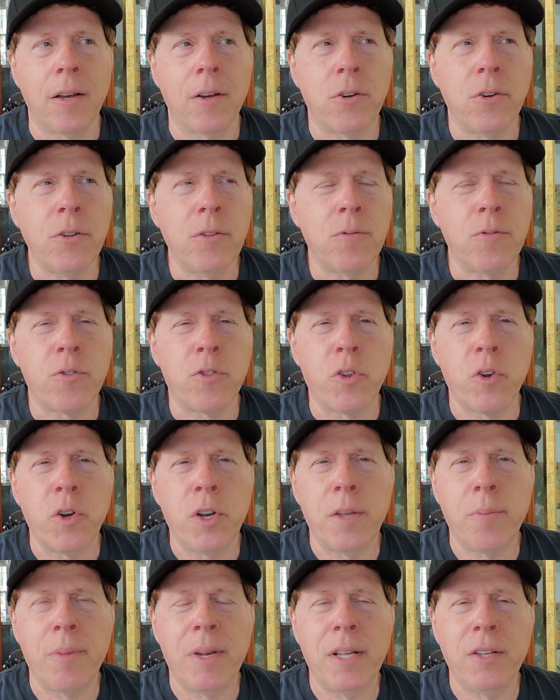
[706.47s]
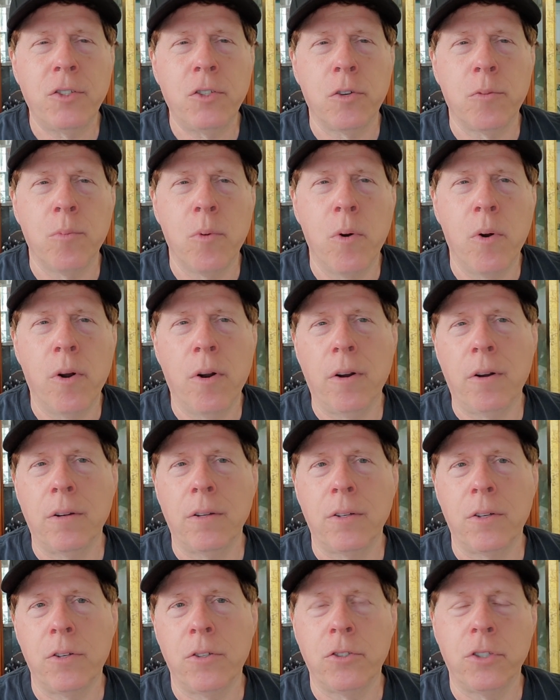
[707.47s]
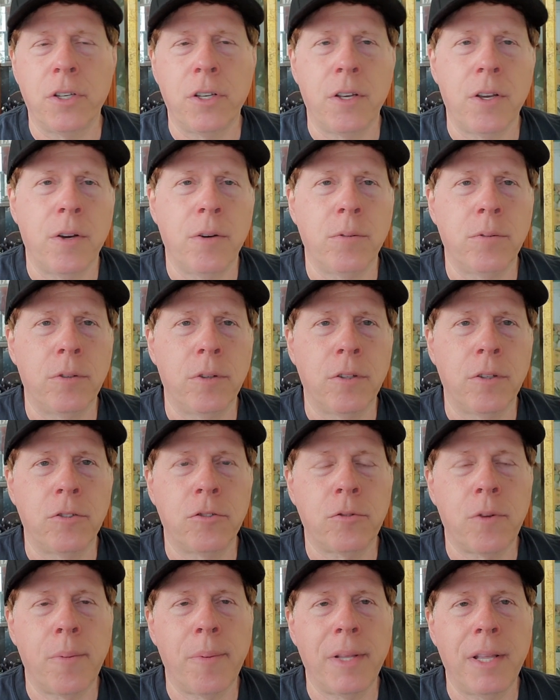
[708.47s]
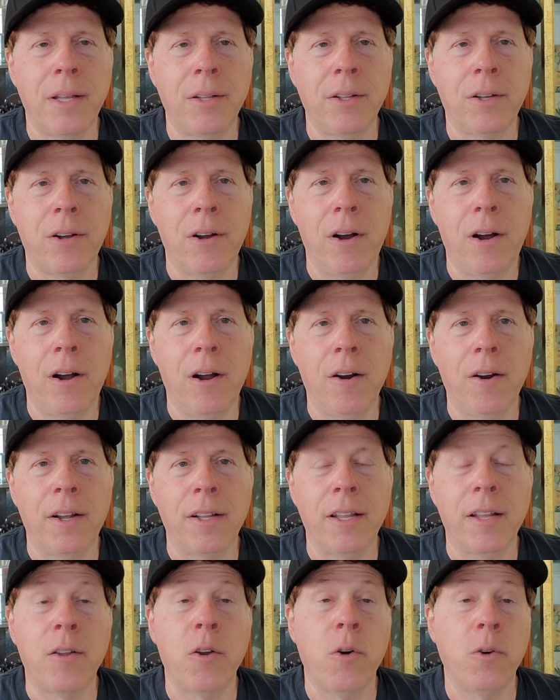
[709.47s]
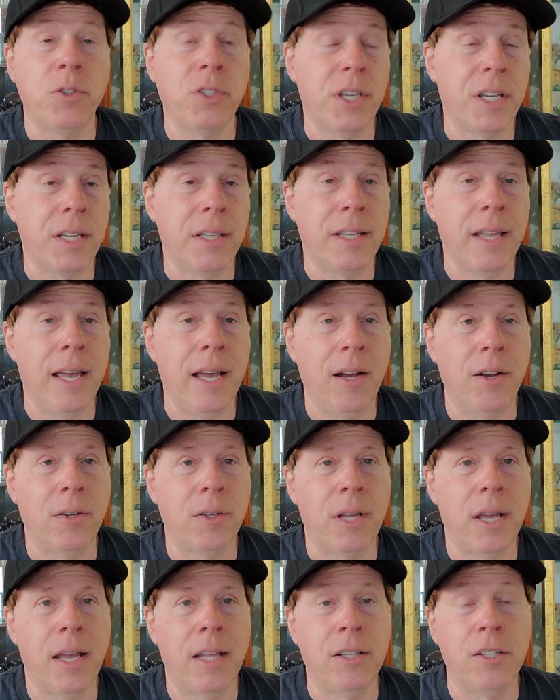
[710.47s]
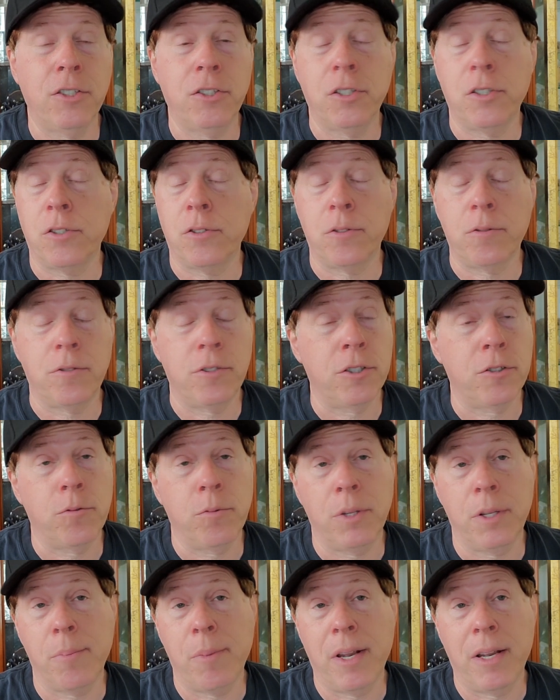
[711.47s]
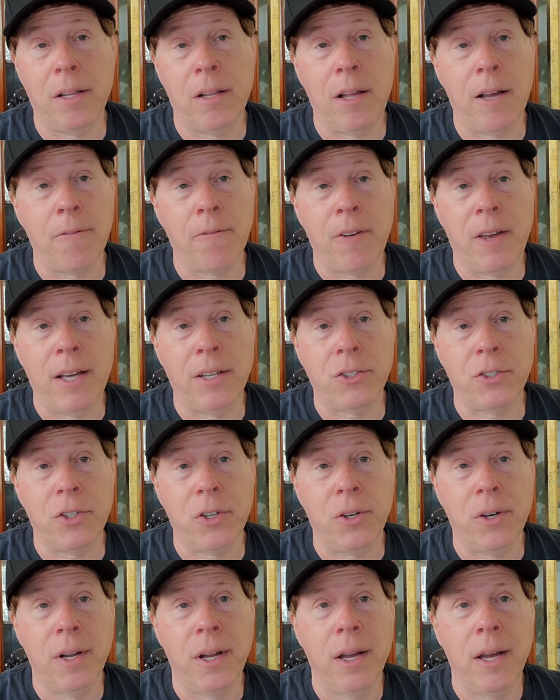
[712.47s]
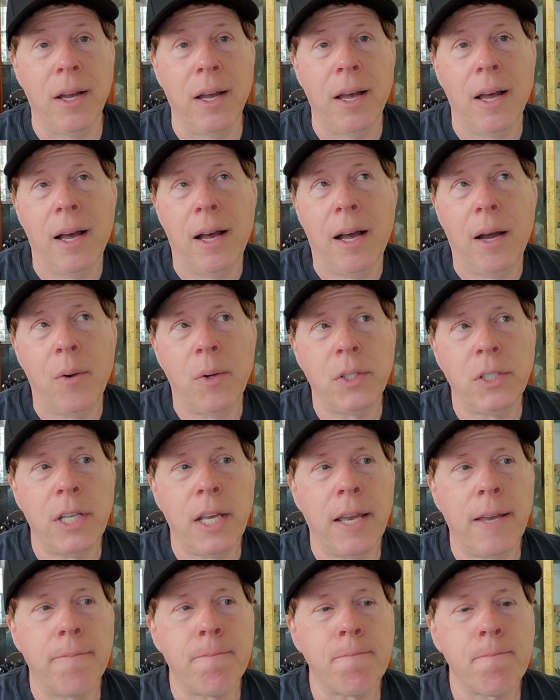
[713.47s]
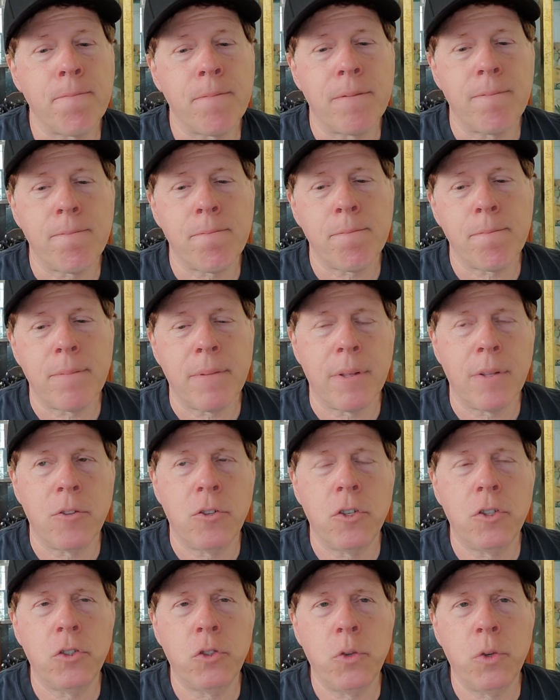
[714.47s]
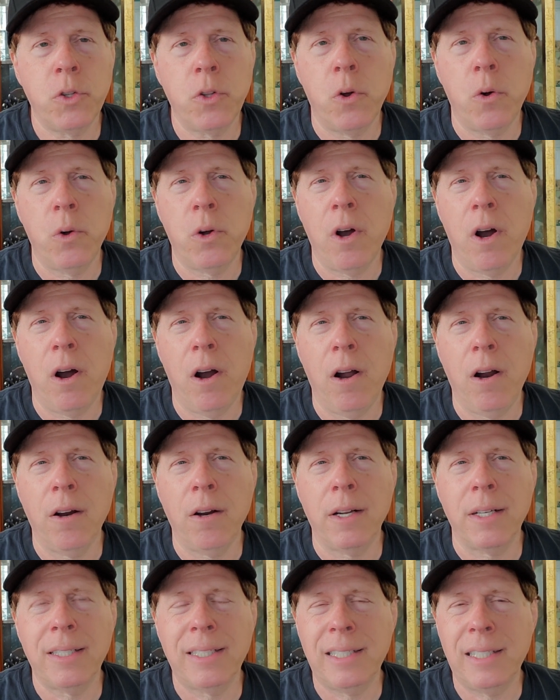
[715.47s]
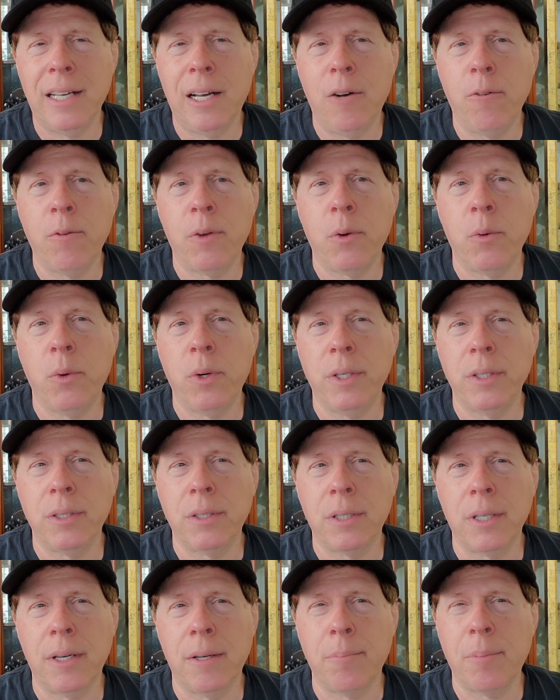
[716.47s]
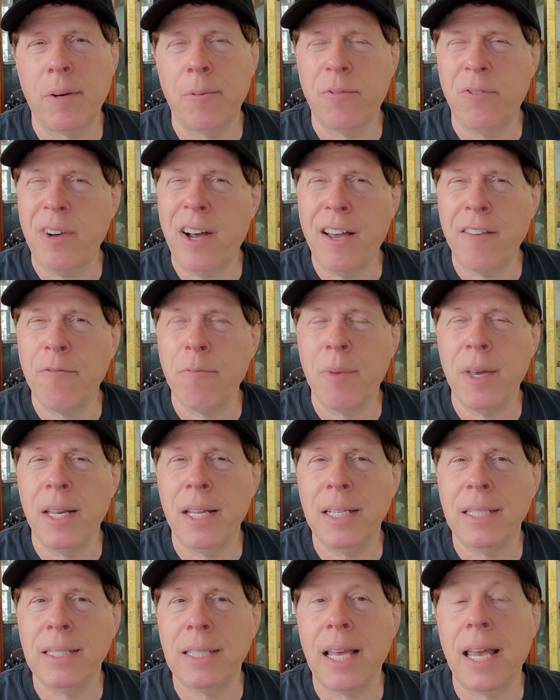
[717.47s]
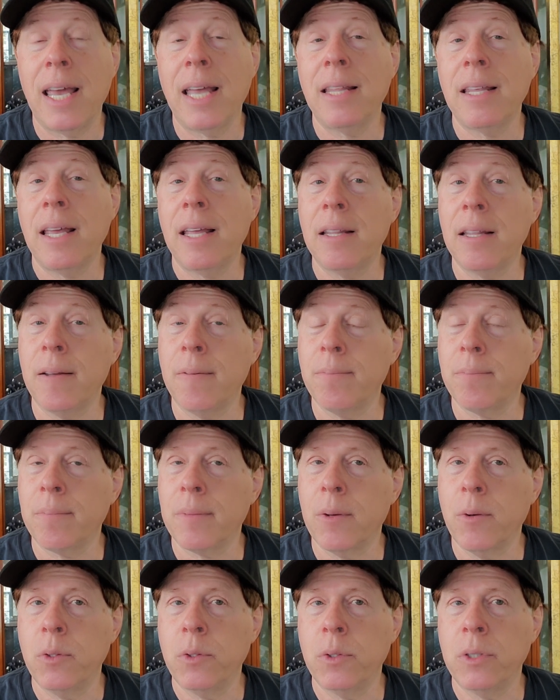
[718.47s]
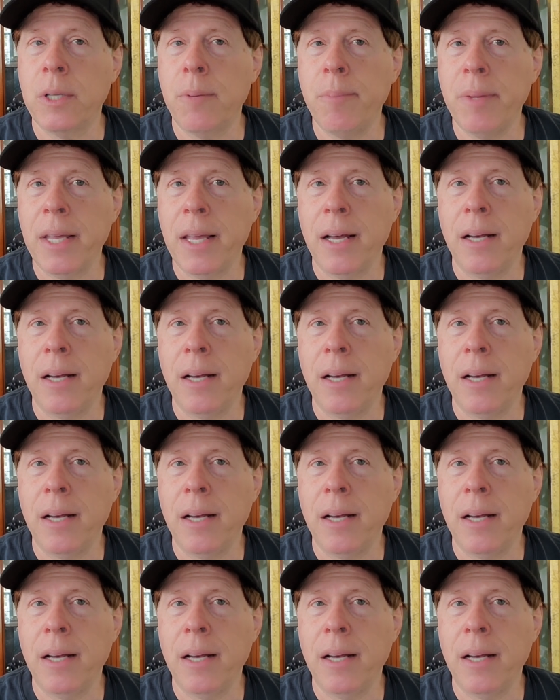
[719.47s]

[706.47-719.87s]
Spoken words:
good 30 minutes or more, usually scrubbing down the car and then hosing it down, and this just really made it a lot faster. I would say just doing the whole car itself, it was about 5 minutes, and then there was something